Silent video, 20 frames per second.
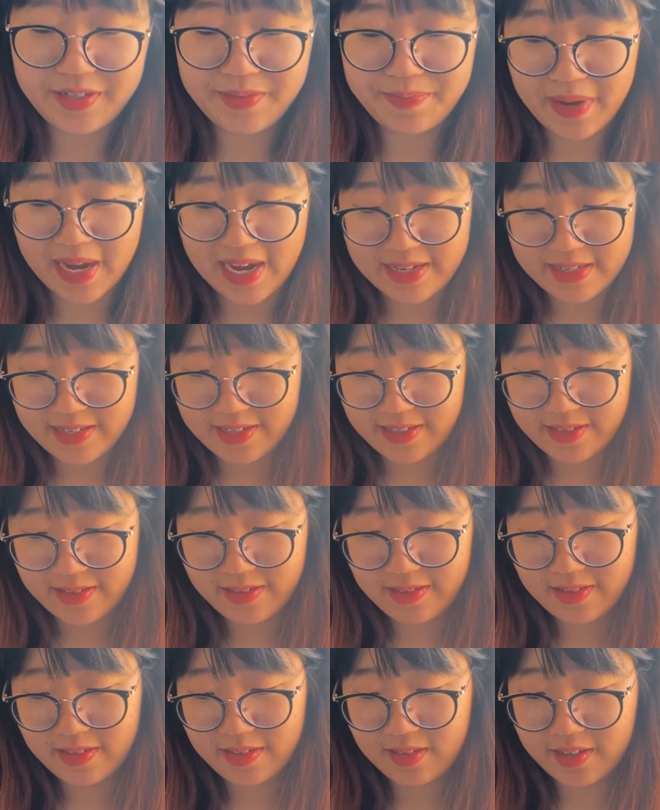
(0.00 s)
pattern,
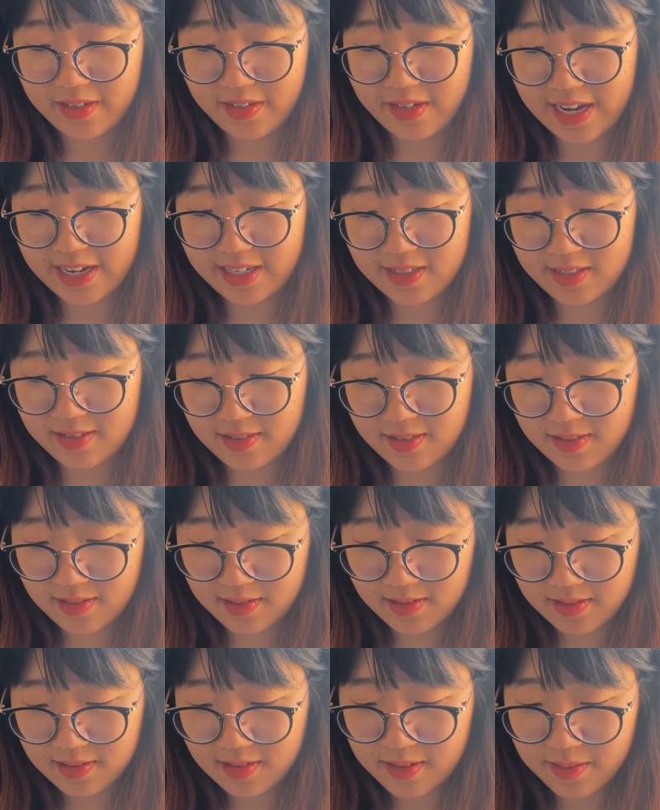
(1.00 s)
the lace
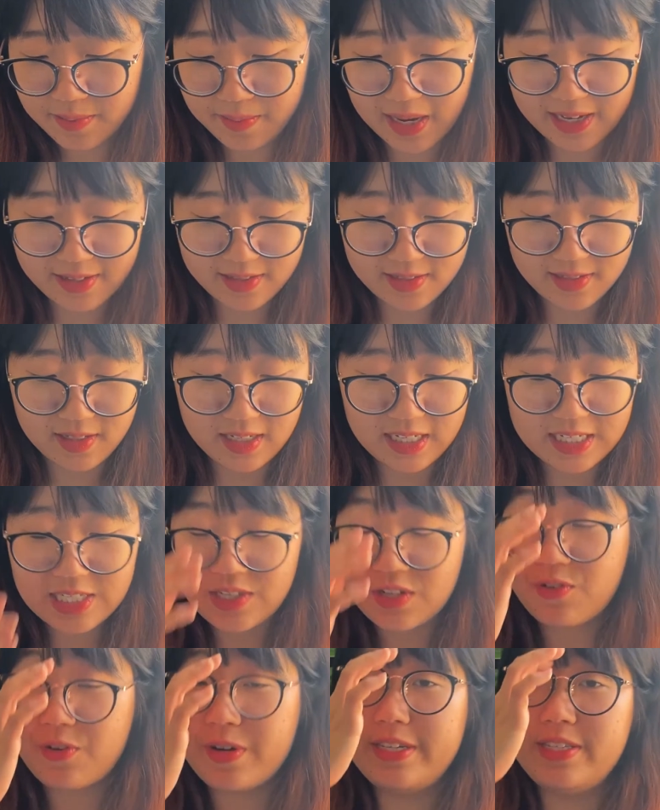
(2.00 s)
pattern. It's
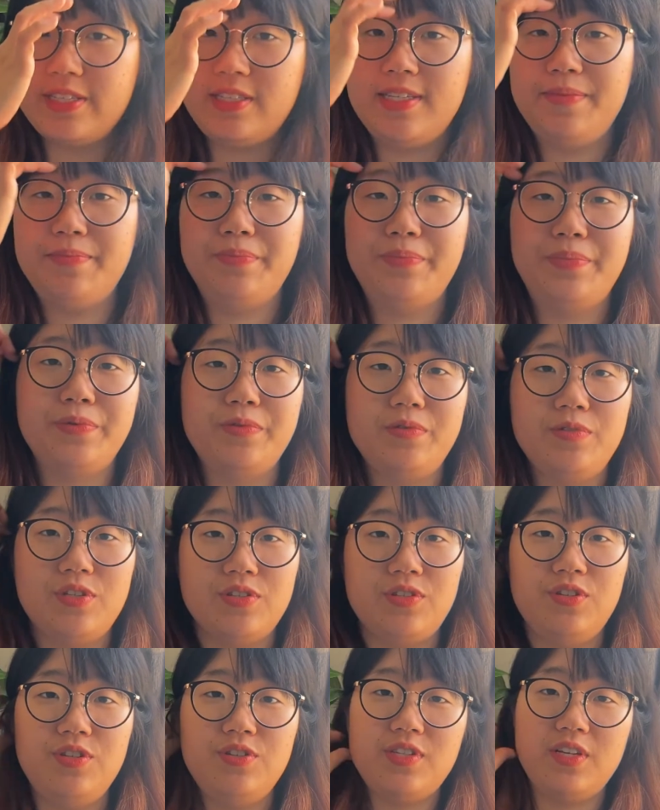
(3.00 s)
quite simple,
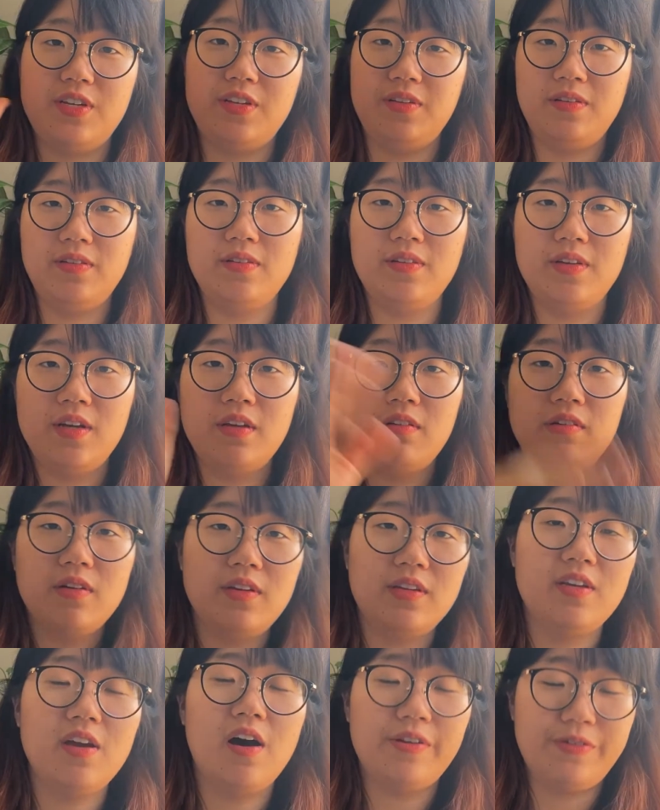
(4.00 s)
just using
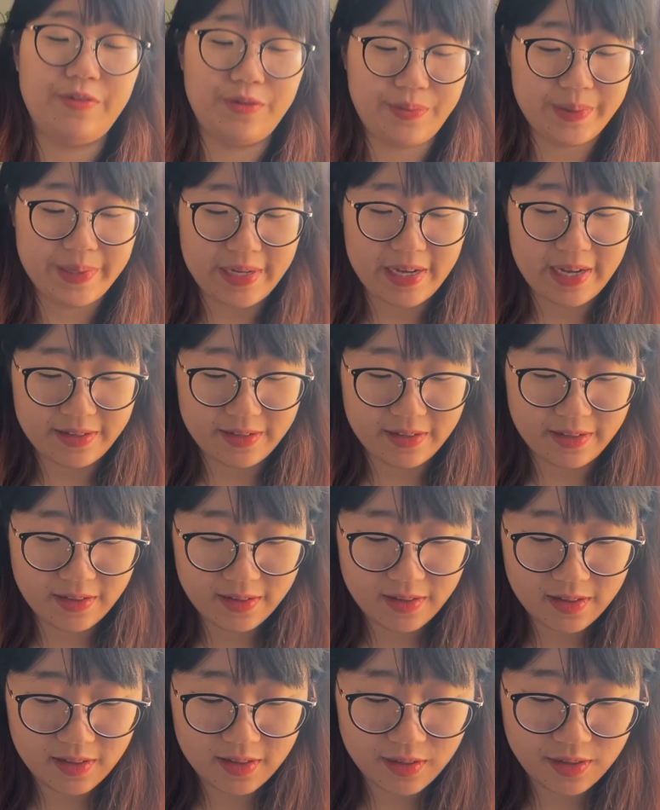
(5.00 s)
yarn over and,
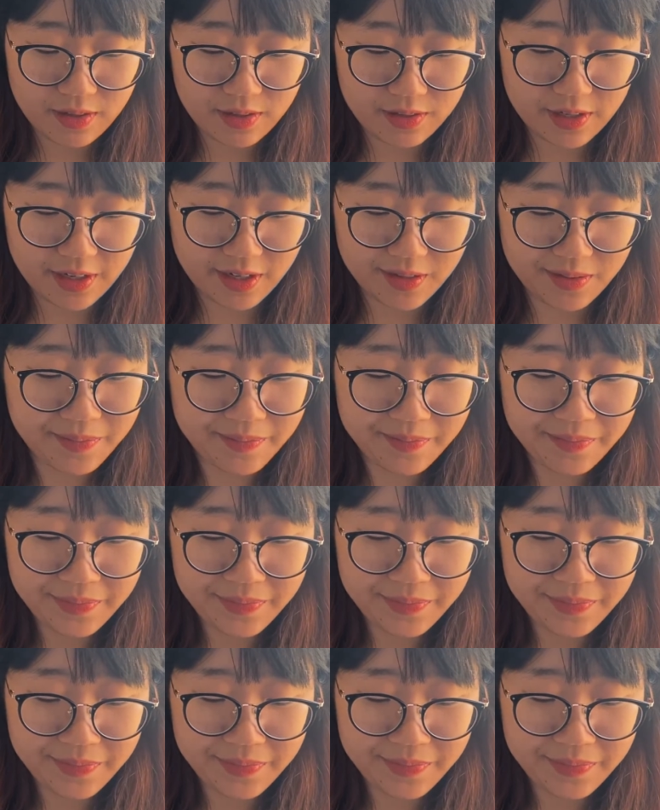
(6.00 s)
you know,